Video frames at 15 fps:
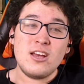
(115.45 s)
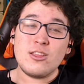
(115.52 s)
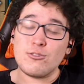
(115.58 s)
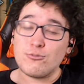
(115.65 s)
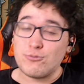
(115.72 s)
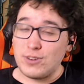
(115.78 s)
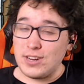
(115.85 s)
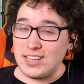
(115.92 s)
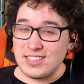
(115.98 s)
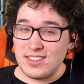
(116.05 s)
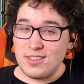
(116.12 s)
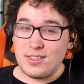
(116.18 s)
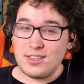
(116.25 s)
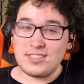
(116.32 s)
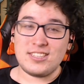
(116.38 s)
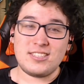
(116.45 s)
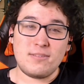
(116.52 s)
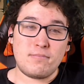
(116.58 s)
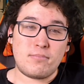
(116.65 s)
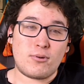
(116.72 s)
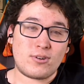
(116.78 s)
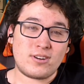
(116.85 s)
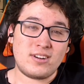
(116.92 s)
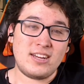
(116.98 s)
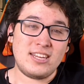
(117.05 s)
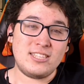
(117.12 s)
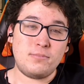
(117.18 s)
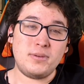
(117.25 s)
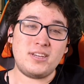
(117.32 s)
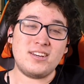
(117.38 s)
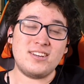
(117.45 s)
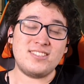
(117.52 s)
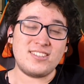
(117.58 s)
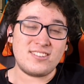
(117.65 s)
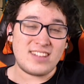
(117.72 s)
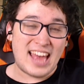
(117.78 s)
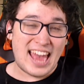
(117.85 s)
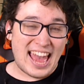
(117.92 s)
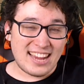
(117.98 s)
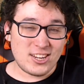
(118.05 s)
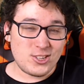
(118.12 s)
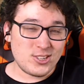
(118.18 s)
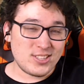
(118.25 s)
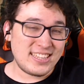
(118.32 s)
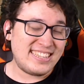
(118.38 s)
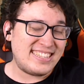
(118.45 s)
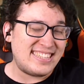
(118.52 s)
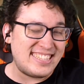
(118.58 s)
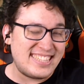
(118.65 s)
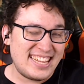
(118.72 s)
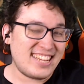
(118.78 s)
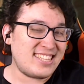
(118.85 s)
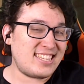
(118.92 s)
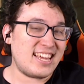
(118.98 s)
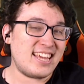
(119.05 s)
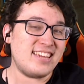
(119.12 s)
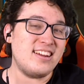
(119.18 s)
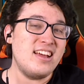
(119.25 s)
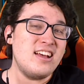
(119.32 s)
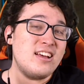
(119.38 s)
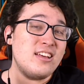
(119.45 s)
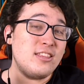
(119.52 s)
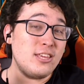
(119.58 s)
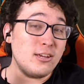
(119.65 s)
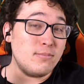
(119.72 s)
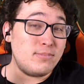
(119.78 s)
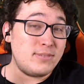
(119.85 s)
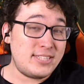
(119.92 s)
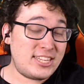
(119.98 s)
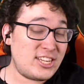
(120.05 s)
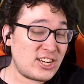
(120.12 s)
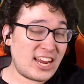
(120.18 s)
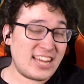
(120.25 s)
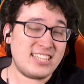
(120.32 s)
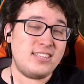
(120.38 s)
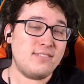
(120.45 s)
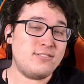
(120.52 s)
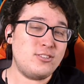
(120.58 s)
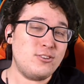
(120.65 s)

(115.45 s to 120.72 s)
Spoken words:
The reason this is important is because it'll actually dictate the objectives